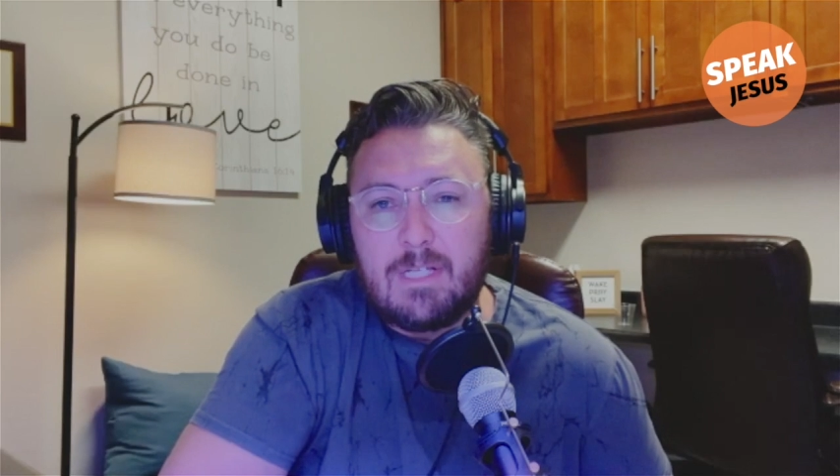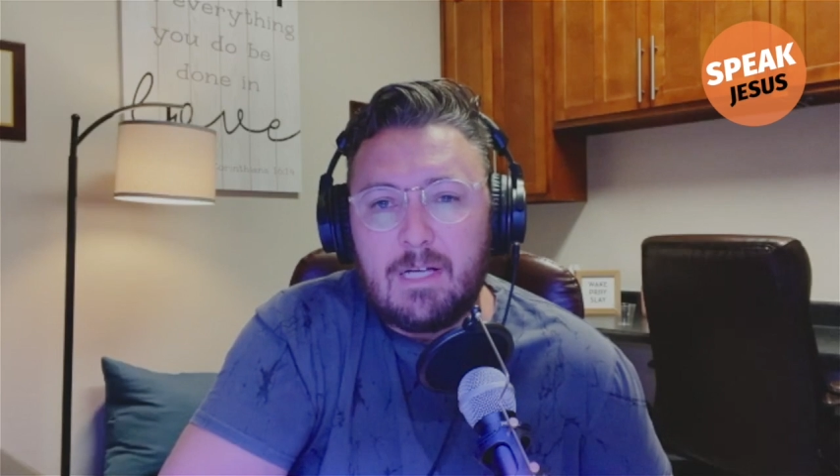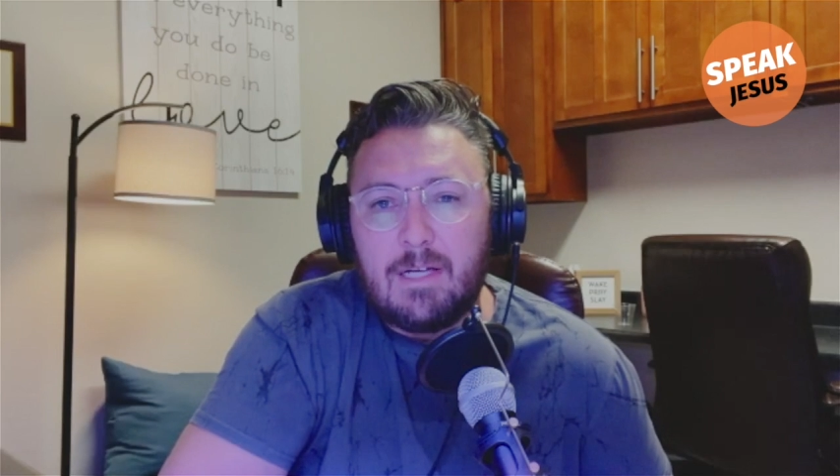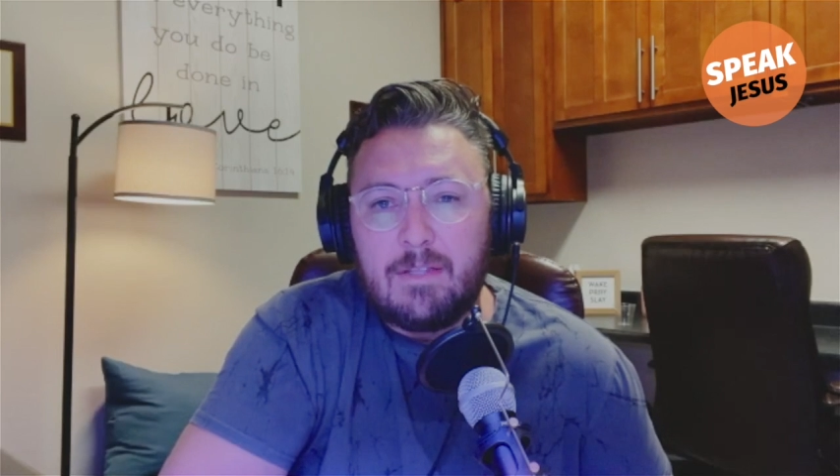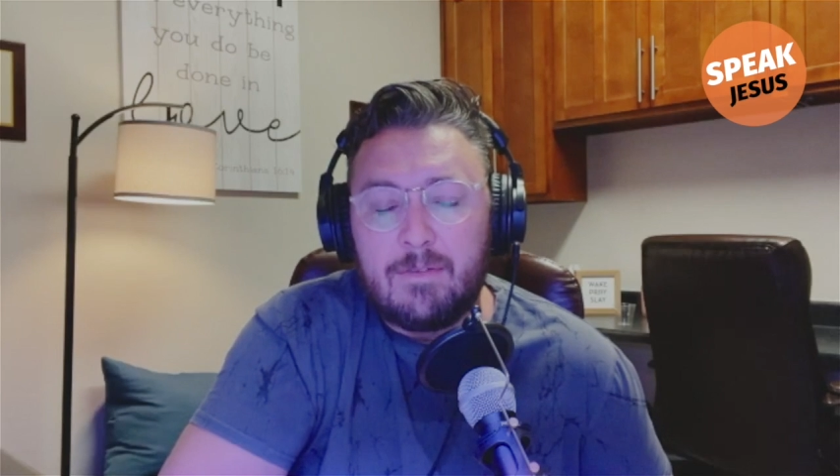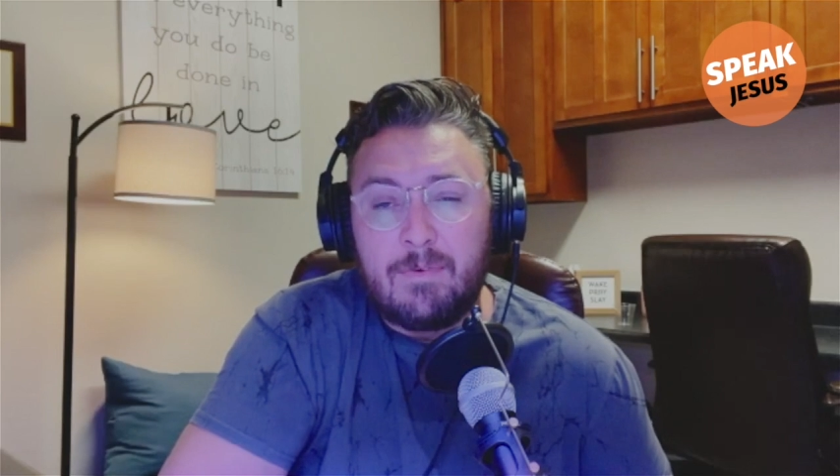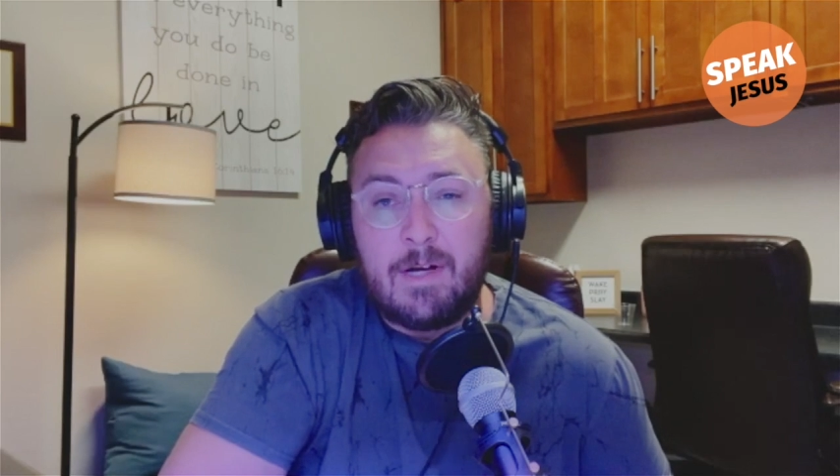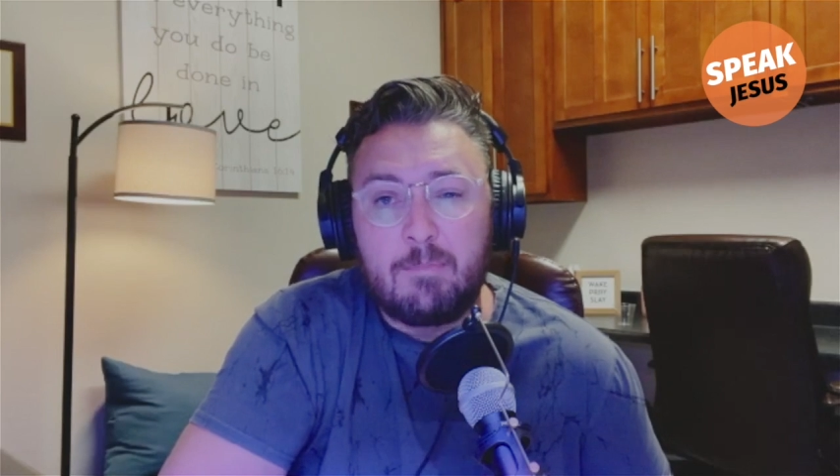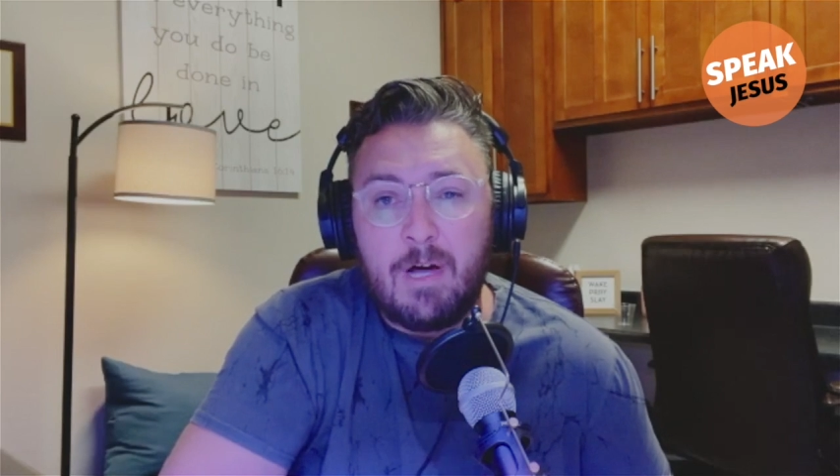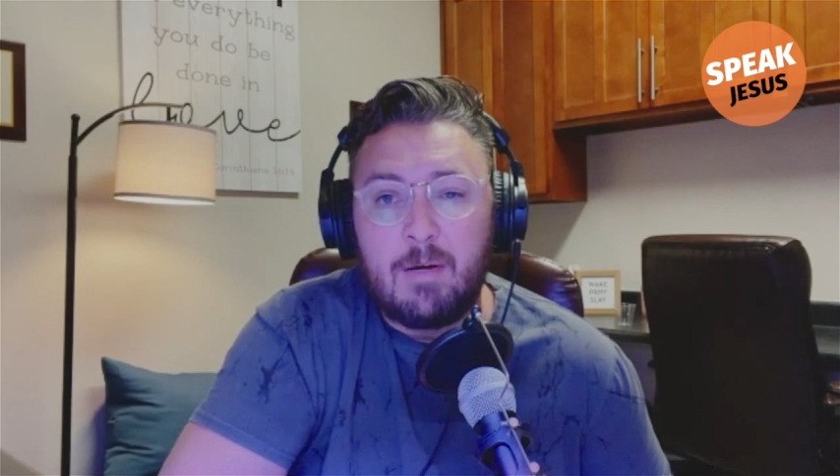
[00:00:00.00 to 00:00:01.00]
uh, the
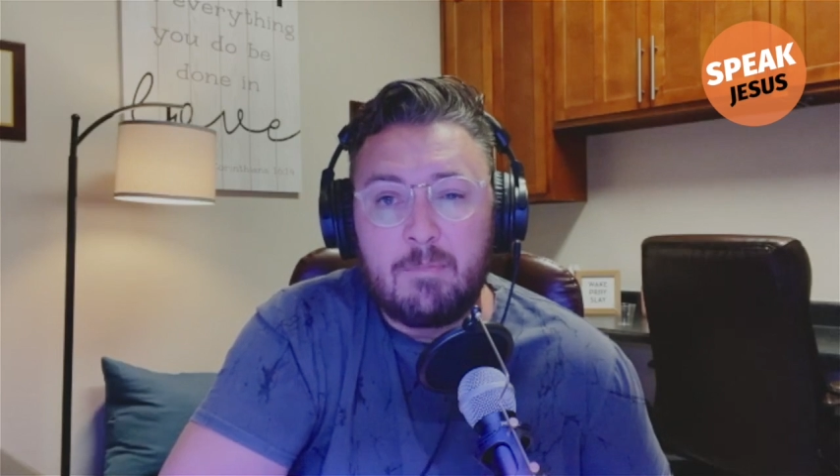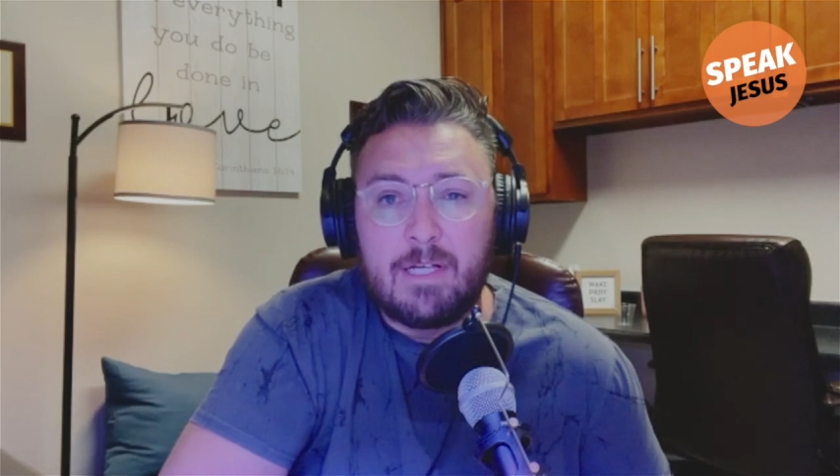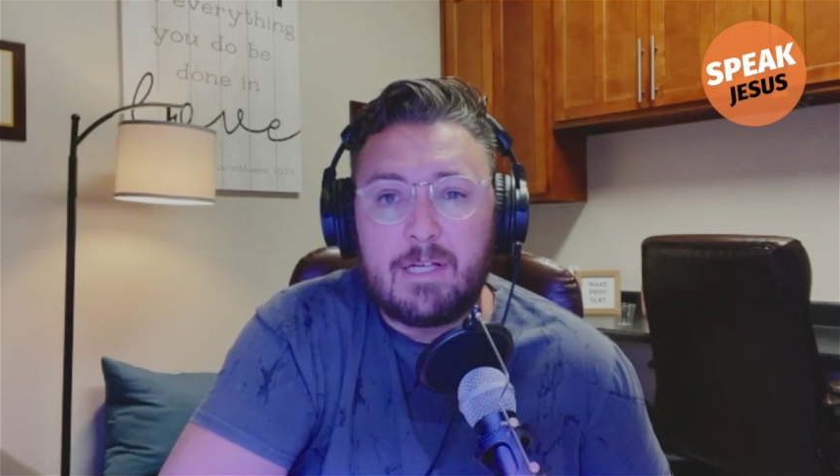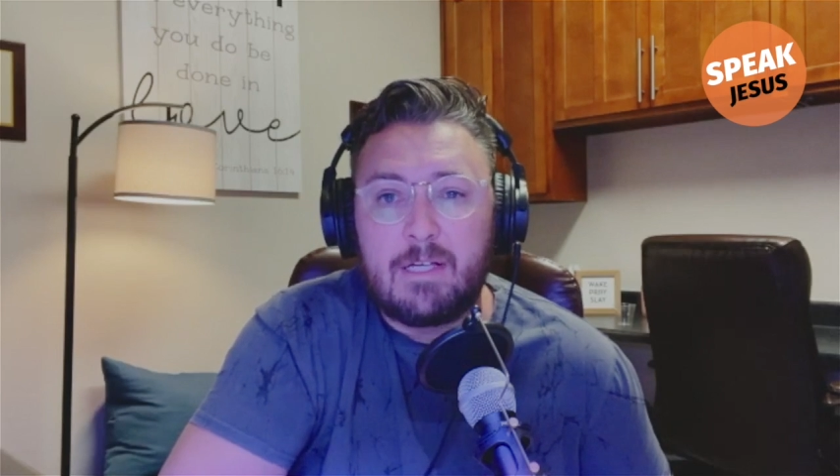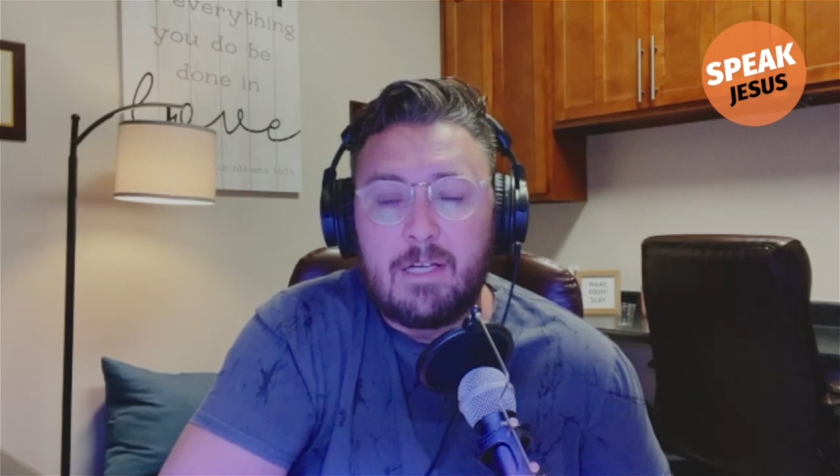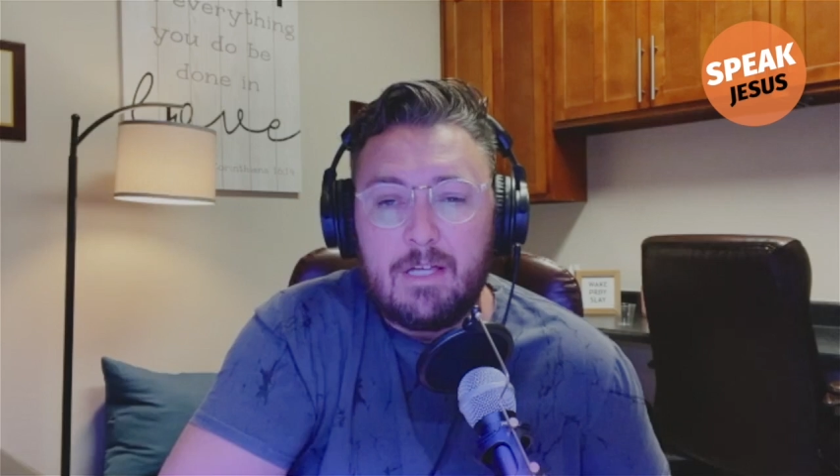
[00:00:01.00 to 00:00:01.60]
very public